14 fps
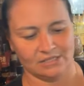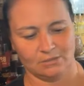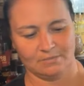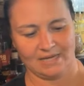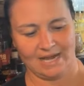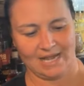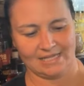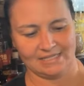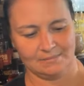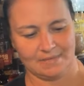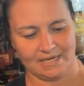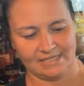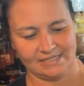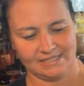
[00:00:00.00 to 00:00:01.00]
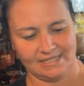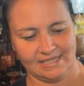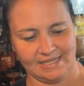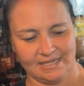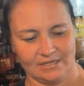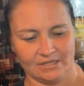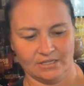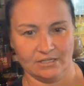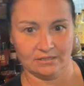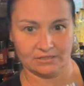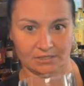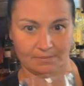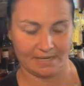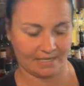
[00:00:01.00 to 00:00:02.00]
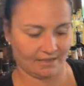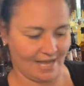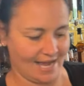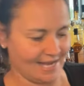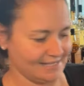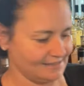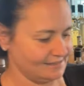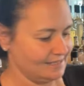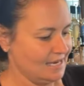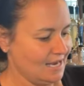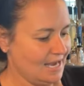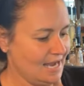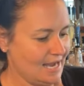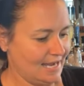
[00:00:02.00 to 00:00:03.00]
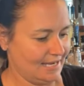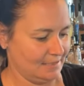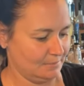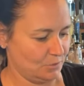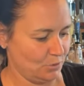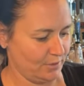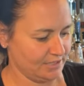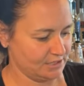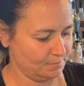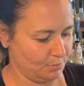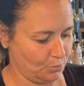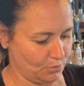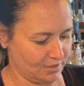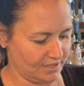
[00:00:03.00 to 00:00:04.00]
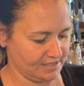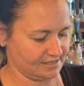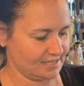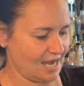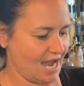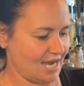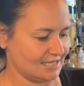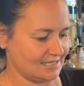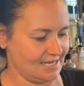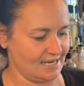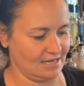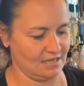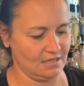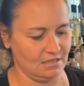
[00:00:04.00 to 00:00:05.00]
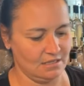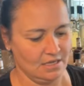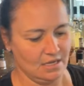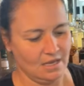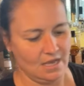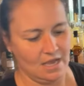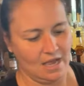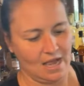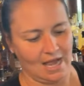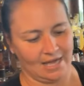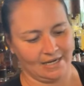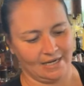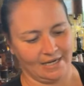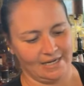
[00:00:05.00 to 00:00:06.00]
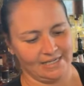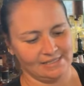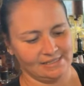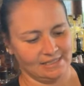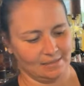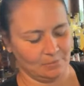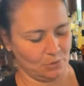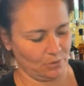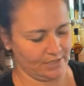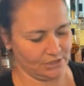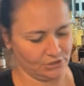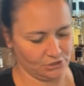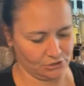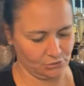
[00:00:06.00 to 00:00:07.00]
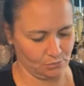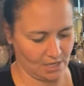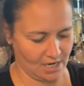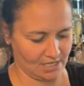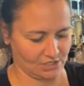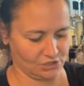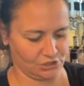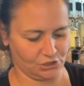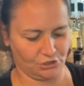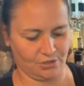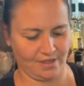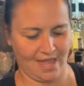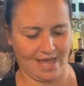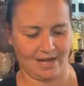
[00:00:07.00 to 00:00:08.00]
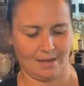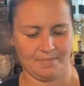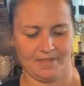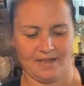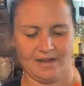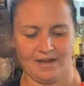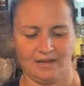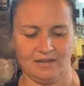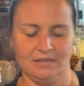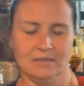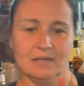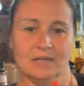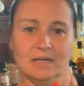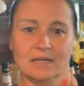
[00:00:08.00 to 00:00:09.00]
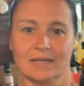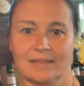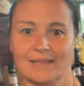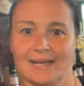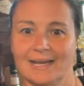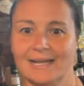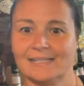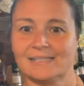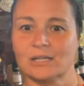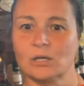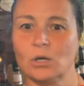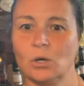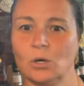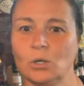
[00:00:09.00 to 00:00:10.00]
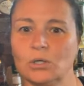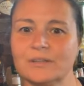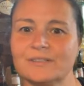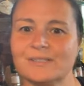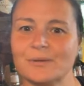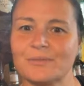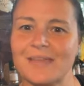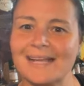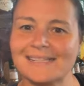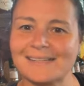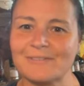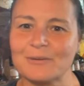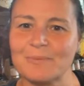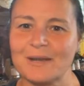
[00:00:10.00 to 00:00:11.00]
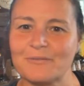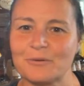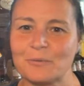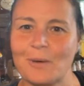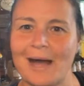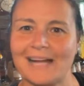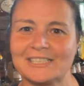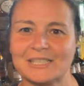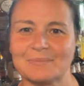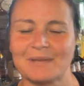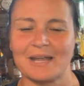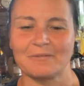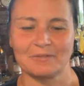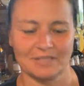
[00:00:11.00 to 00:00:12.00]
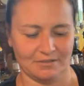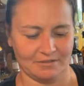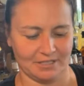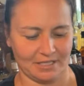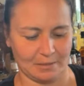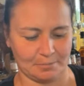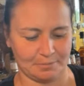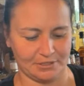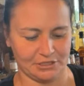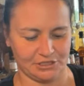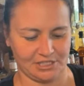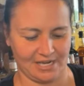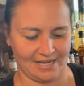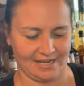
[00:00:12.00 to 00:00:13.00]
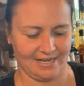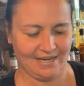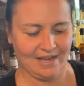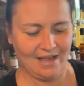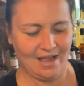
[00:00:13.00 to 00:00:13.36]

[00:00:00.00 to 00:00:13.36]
So I'm gonna add some ice to here, to my glass. And I'm going to pour this cocktail on ice and I'm going to uh, stir that up there, get that nice and cold. So thanks everybody for watching me. I really, really appreciate it.